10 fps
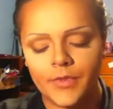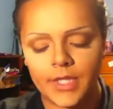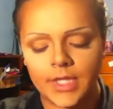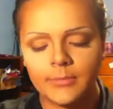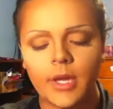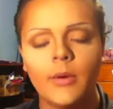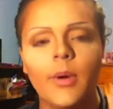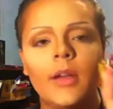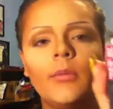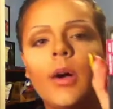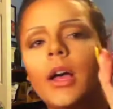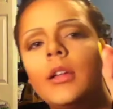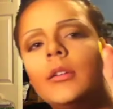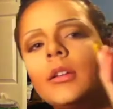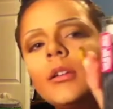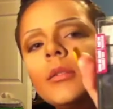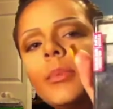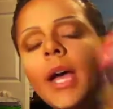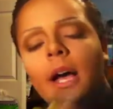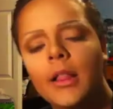This is my Wet n Wild
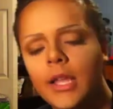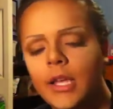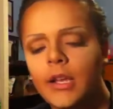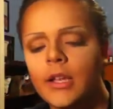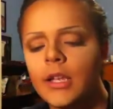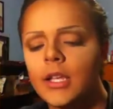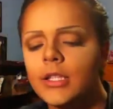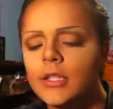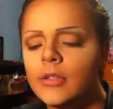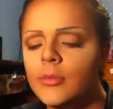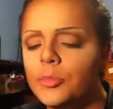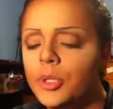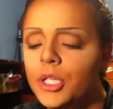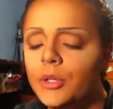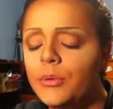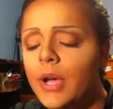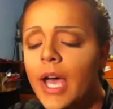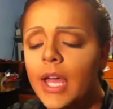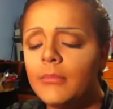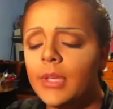palette. It's Blue
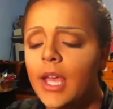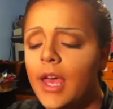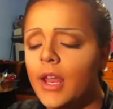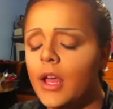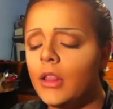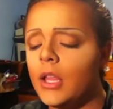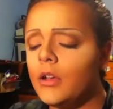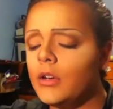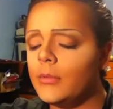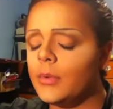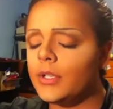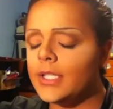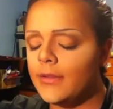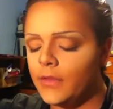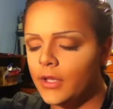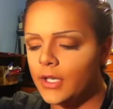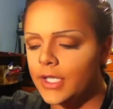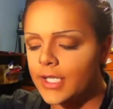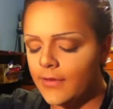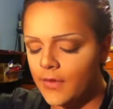Had Me at Hello, number
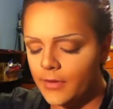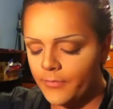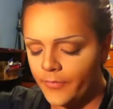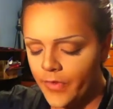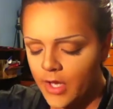737.